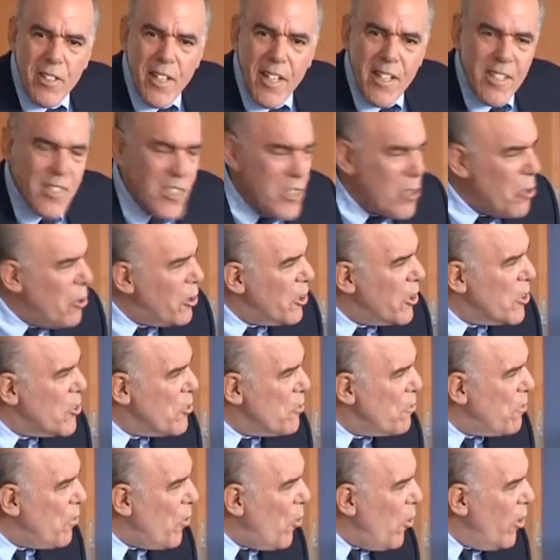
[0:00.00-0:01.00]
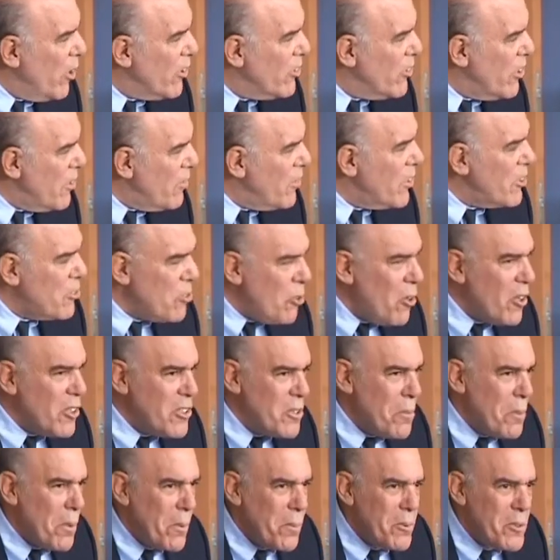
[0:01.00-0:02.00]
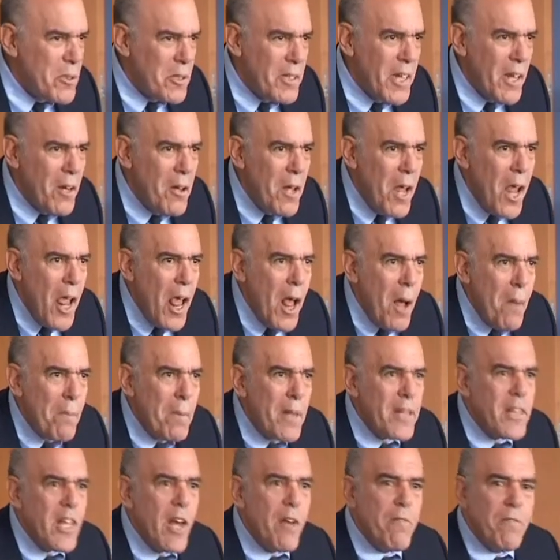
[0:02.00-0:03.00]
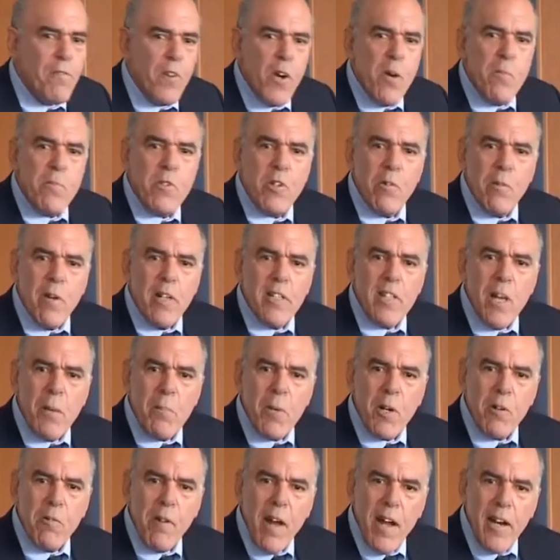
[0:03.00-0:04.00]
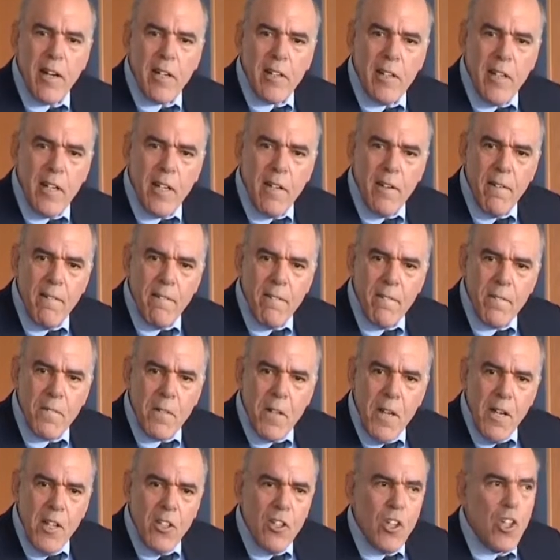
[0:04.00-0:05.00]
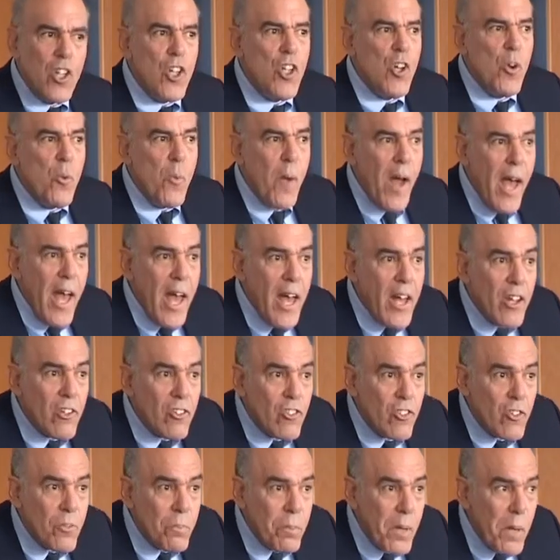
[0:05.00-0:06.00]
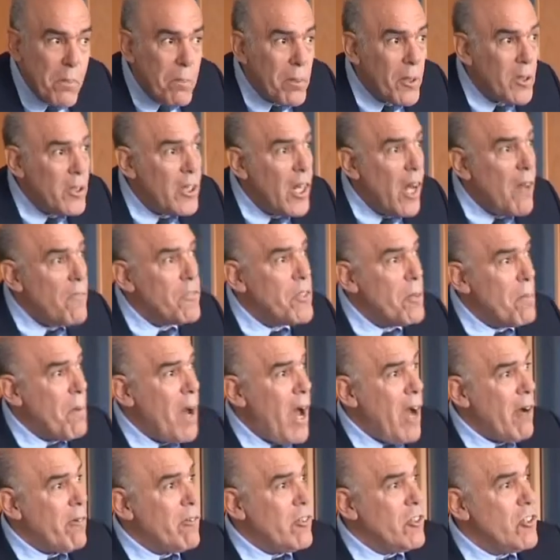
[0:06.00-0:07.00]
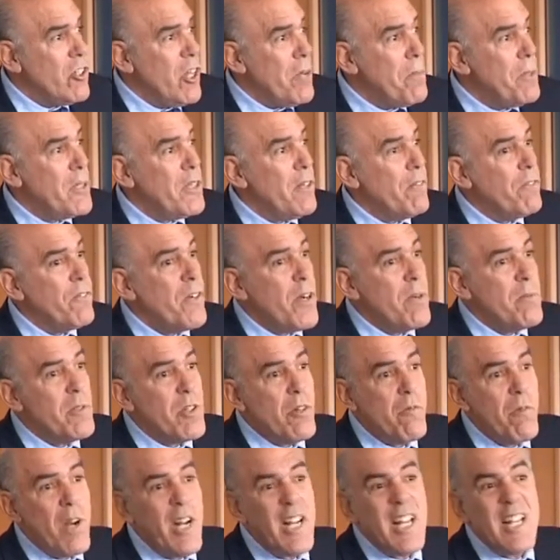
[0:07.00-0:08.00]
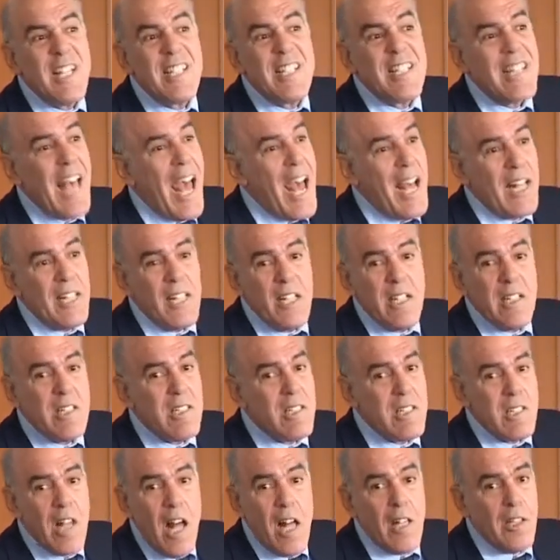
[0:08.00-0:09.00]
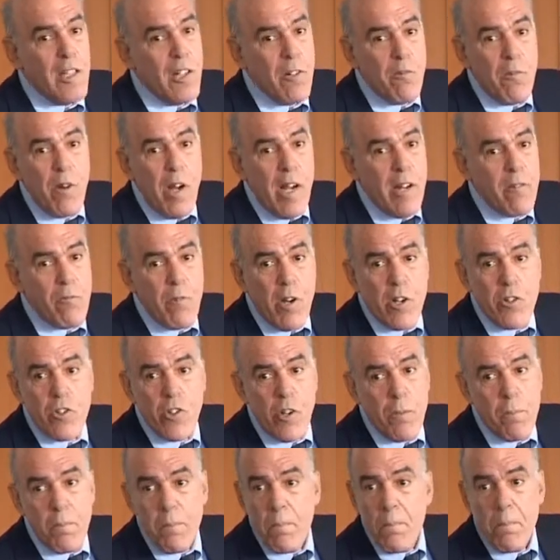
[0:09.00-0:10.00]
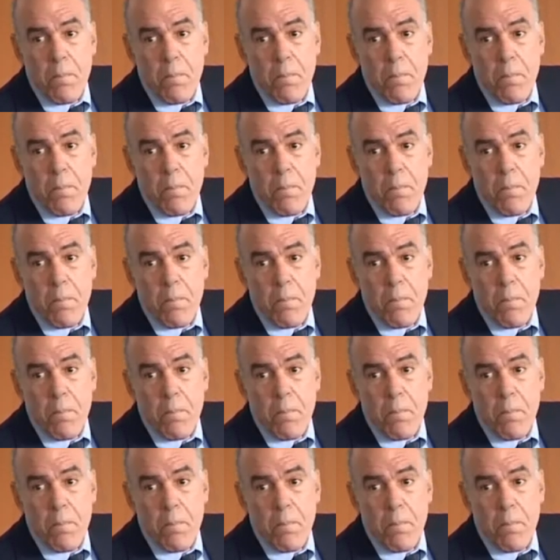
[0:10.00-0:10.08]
They can see all its faults. So you can talk to people in Japan, but their firms are run democratically. The U.S., people love democracy, but the firms are run exactly as Stalin ran Russia.